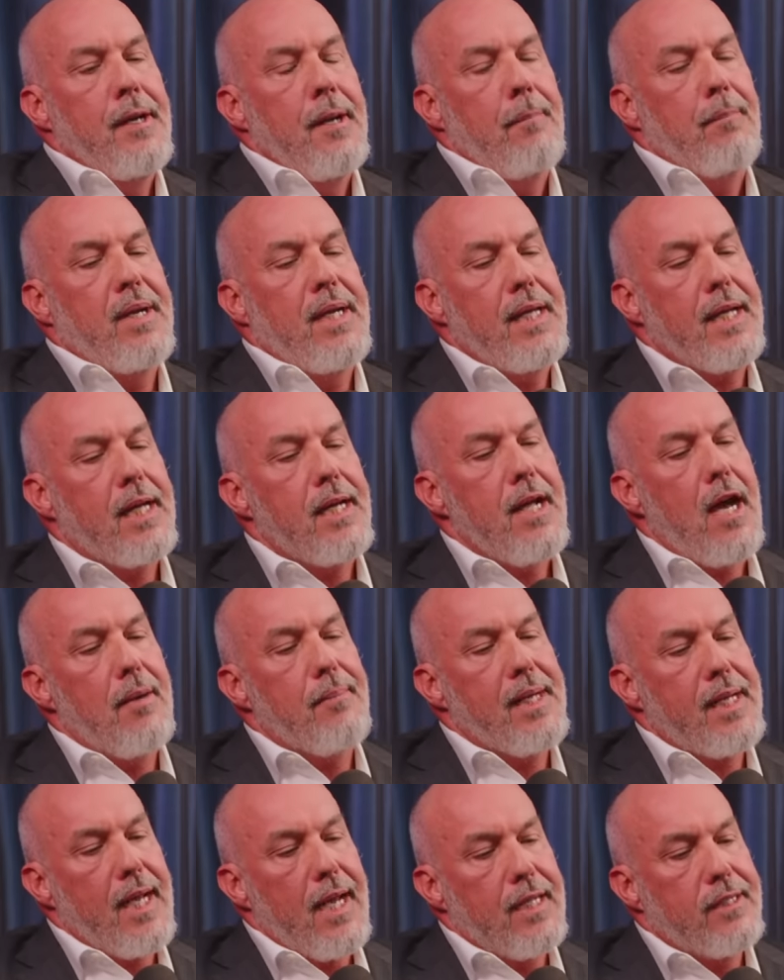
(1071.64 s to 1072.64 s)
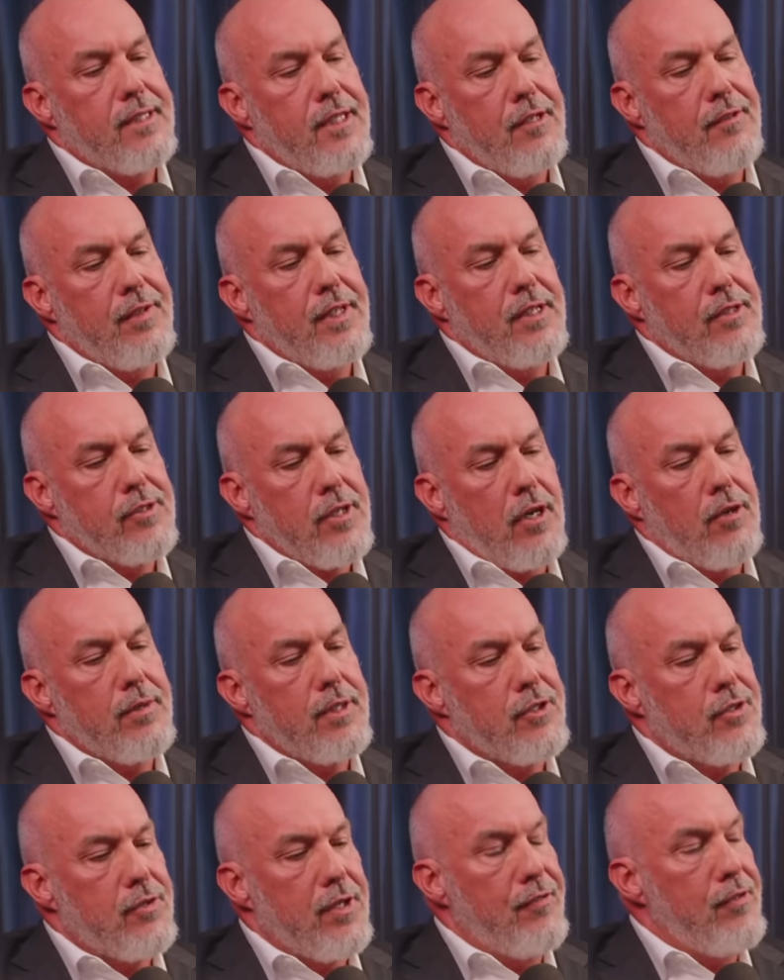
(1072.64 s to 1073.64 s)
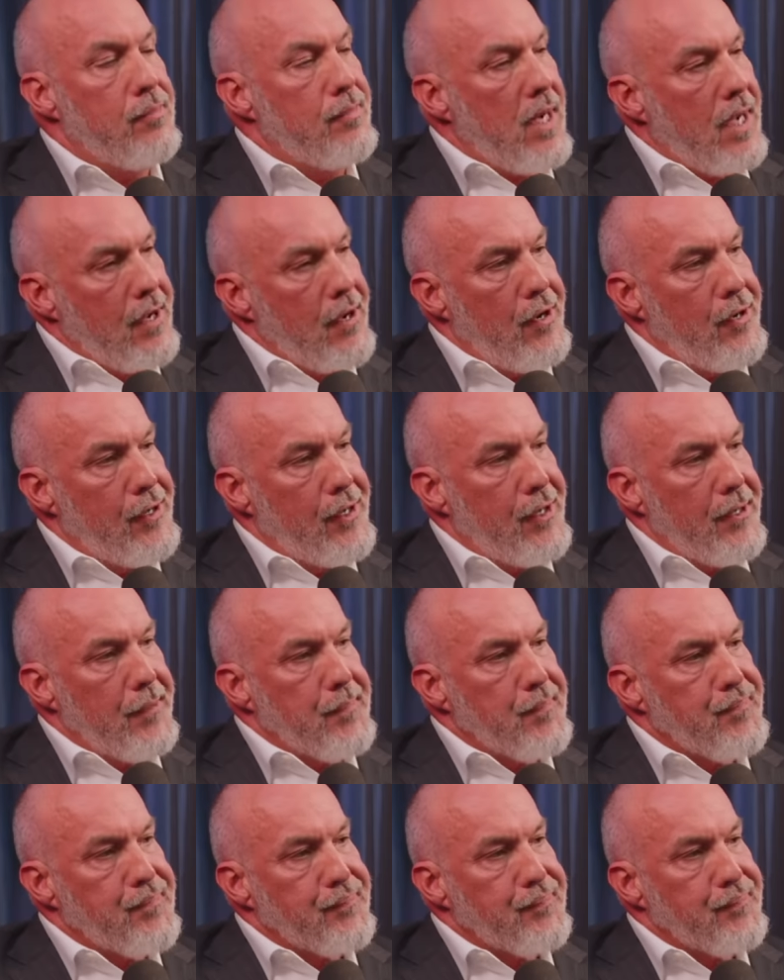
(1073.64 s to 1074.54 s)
But economic activity is always driven by hunger.